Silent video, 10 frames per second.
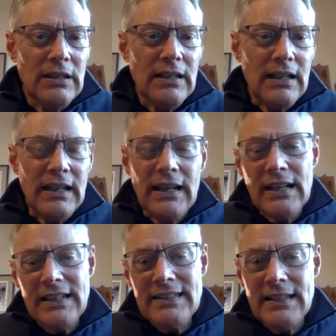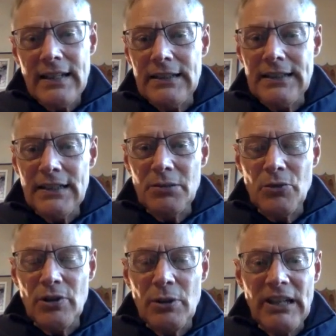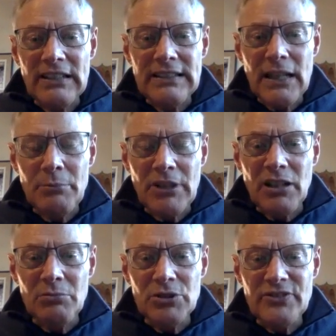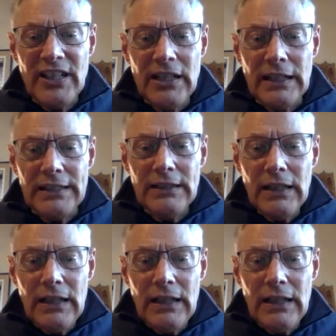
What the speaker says: I could say a good deal more about that, but I'll move on.